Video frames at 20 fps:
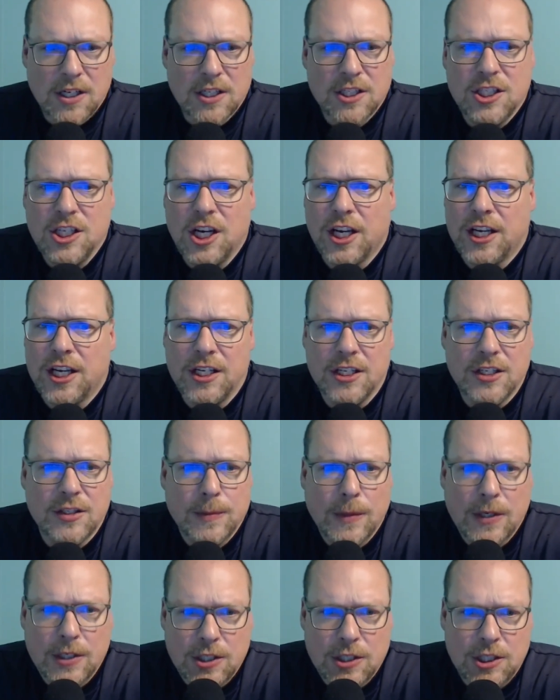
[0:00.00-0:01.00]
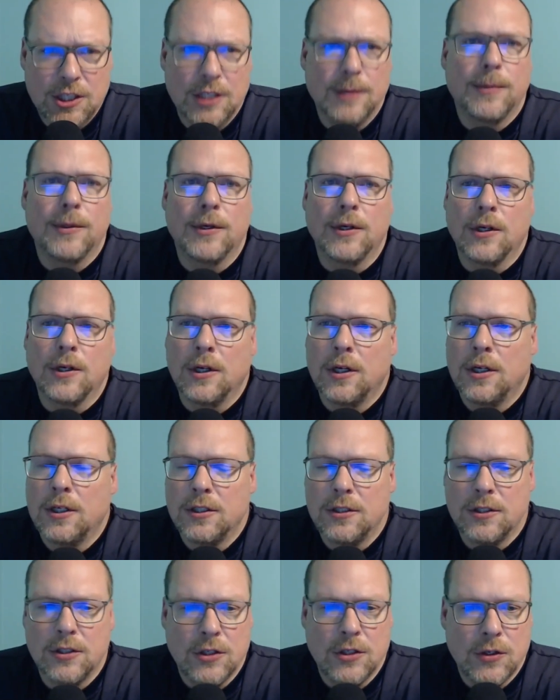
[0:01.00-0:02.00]
Chicken is much cheaper.
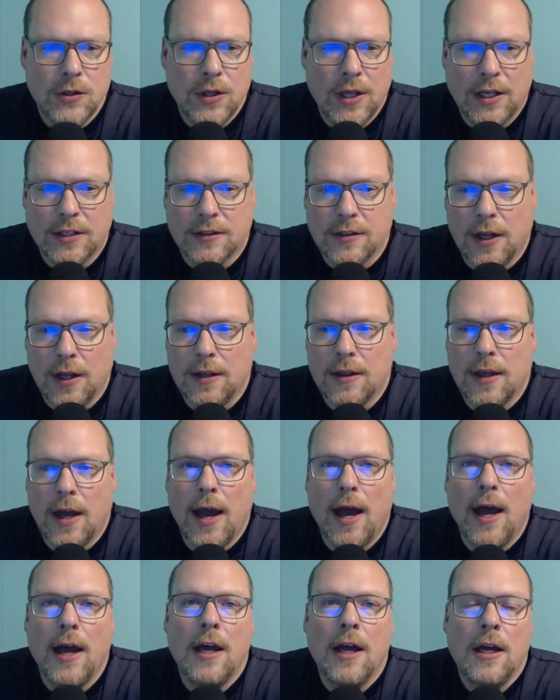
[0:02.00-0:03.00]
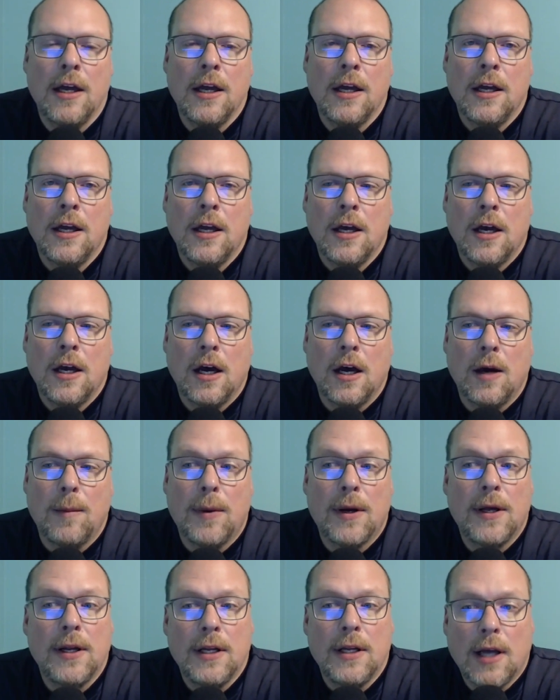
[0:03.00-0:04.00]
You can do things like that. Uh,
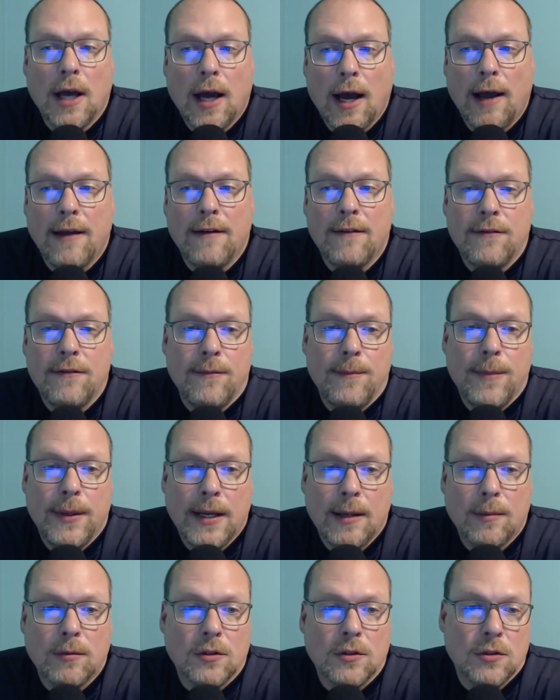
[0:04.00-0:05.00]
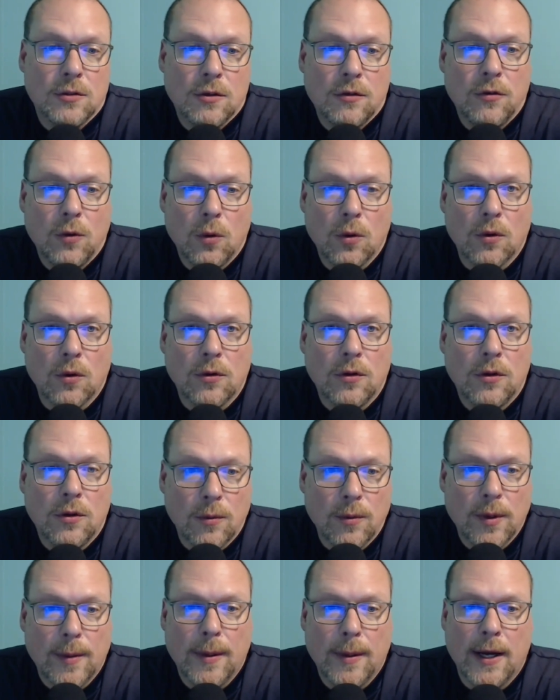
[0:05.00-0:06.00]
but I've been able to afford
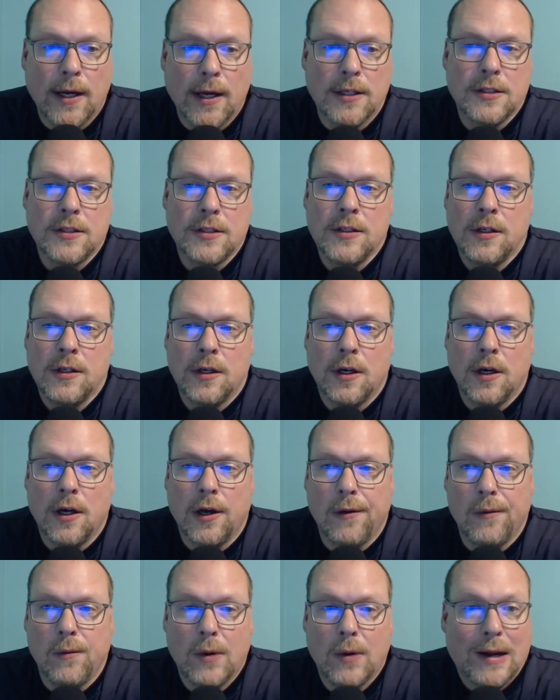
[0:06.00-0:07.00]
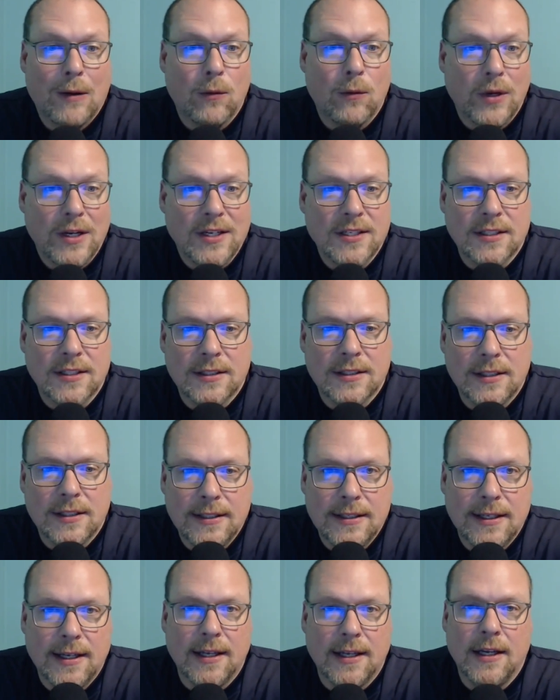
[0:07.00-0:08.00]
the ribeyes. Uh, what I
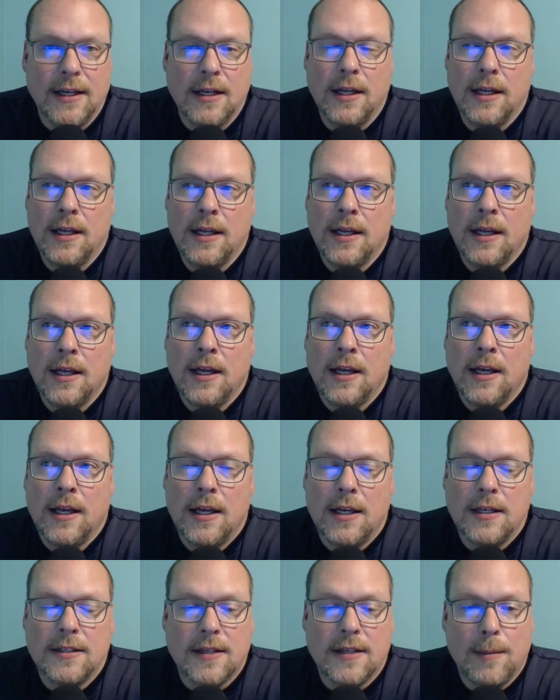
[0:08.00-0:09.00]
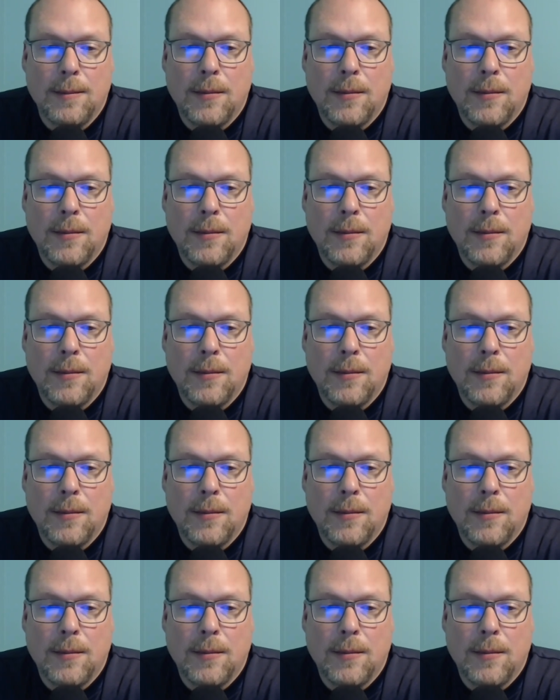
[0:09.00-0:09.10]
recently did is I